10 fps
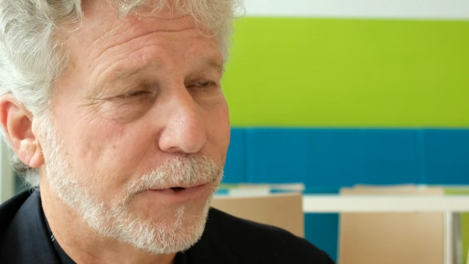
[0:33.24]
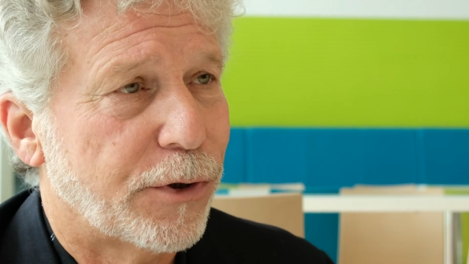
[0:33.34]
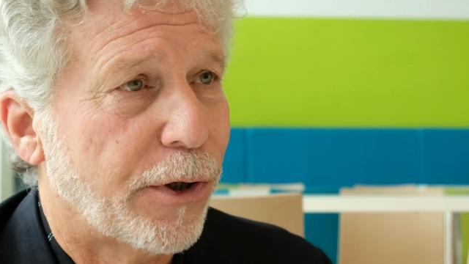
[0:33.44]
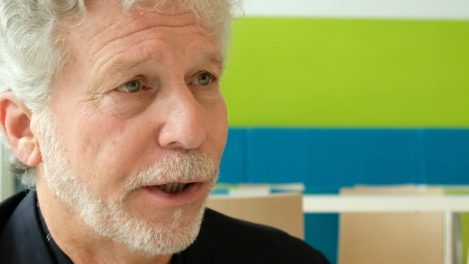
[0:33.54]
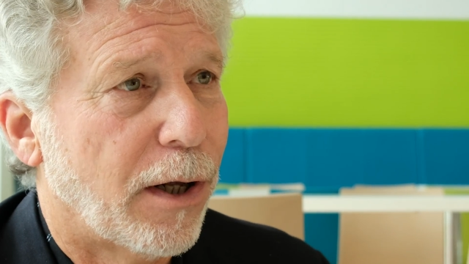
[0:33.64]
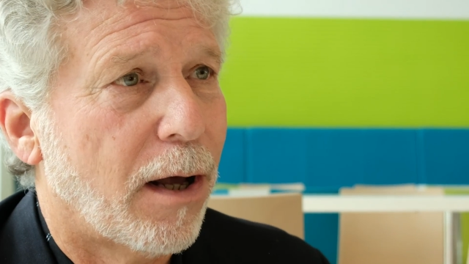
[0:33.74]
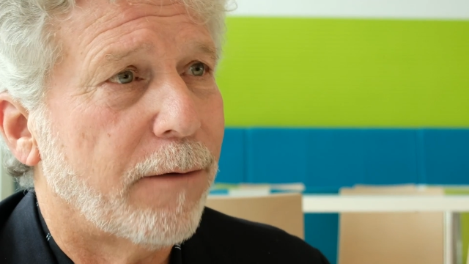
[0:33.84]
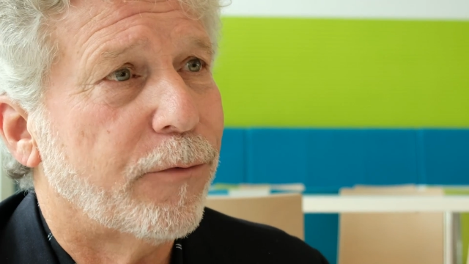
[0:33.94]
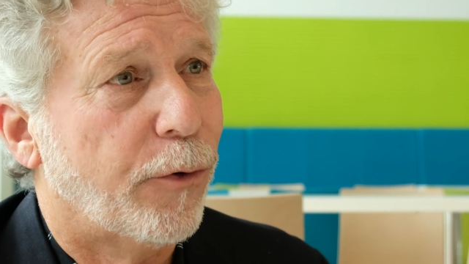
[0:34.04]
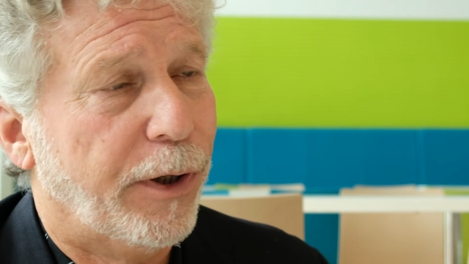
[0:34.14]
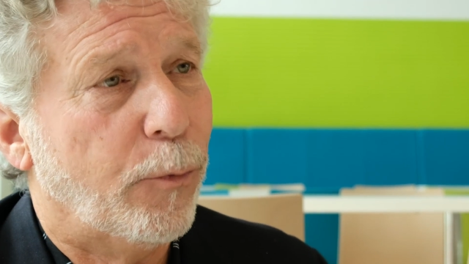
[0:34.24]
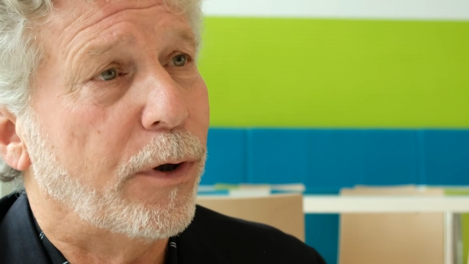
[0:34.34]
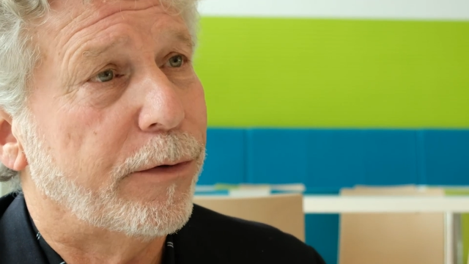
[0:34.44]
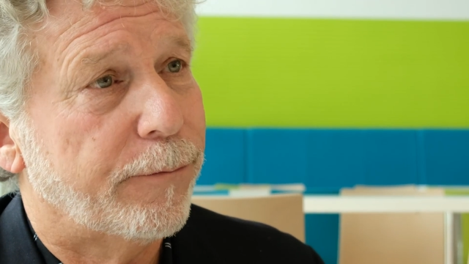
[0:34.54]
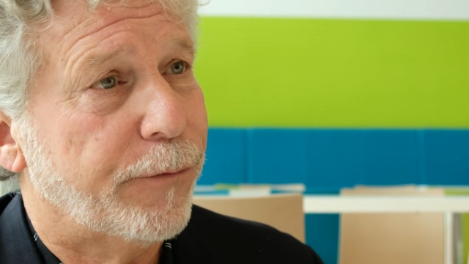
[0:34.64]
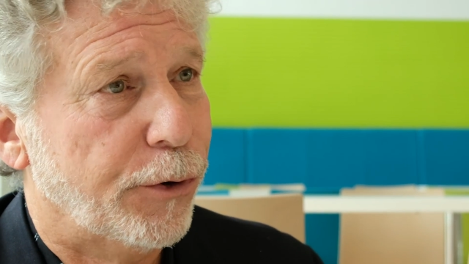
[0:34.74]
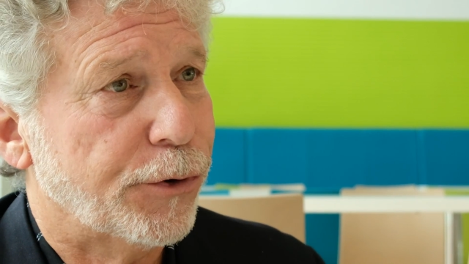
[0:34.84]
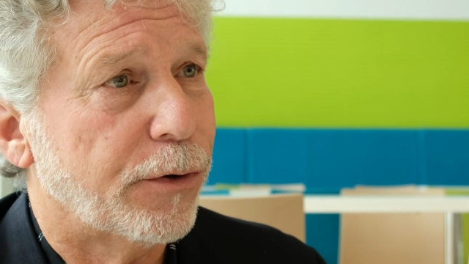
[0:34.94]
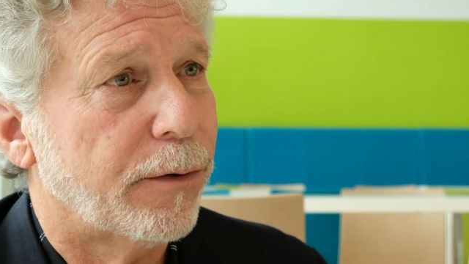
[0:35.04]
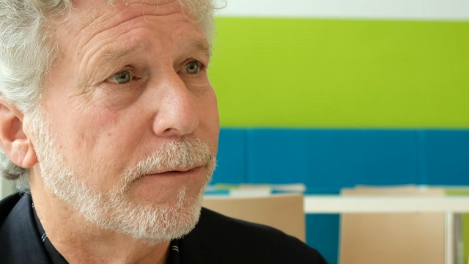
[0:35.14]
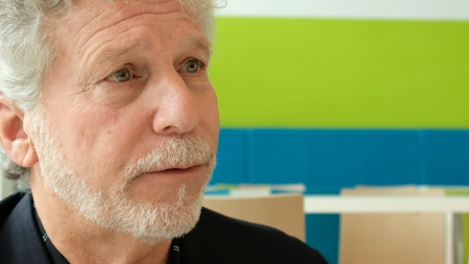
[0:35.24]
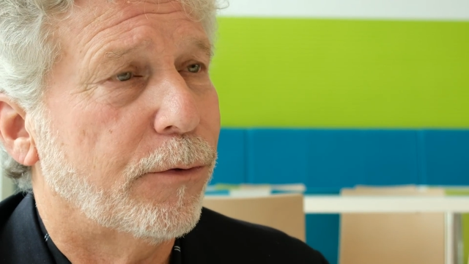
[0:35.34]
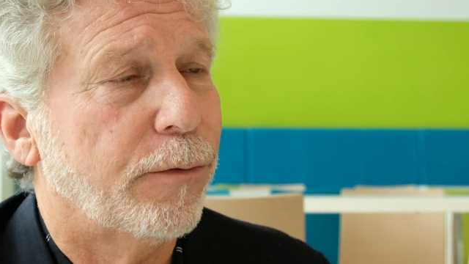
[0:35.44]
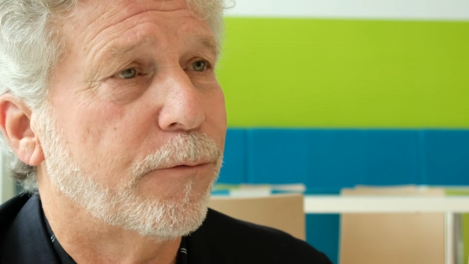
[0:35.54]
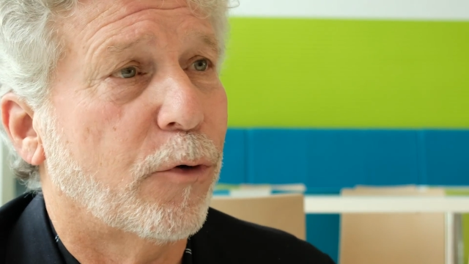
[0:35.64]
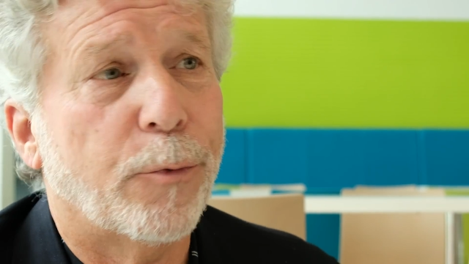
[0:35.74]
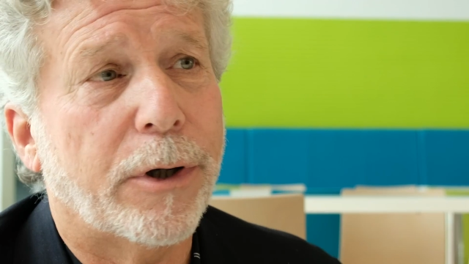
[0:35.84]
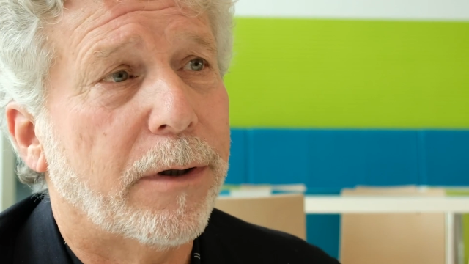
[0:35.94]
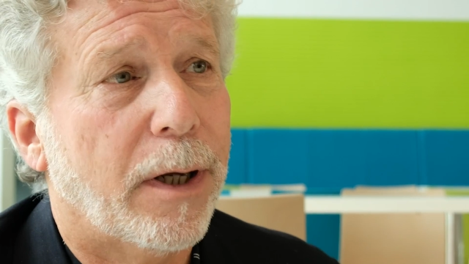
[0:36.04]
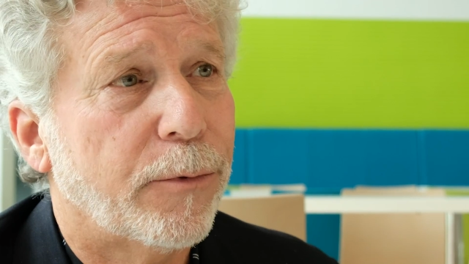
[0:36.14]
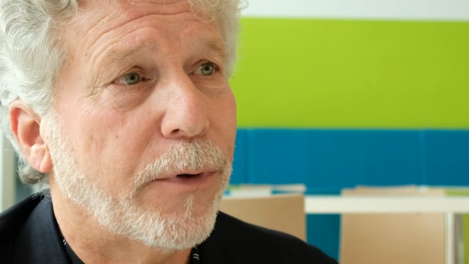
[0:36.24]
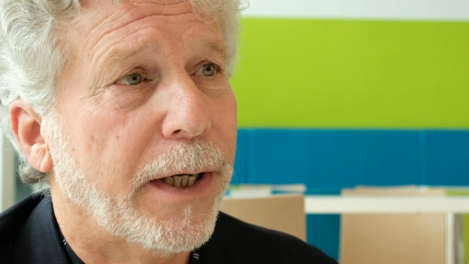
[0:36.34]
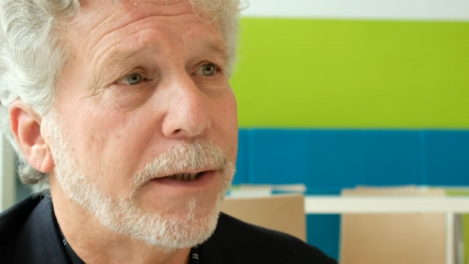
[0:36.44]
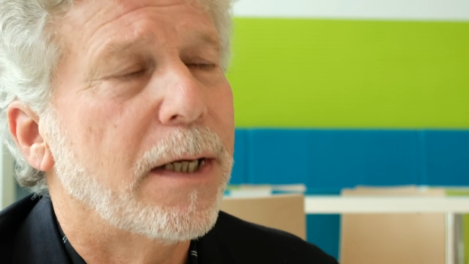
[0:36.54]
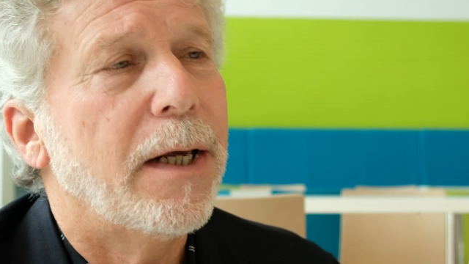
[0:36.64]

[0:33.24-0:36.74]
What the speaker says: starting off or they will in the future through firmware upgrade.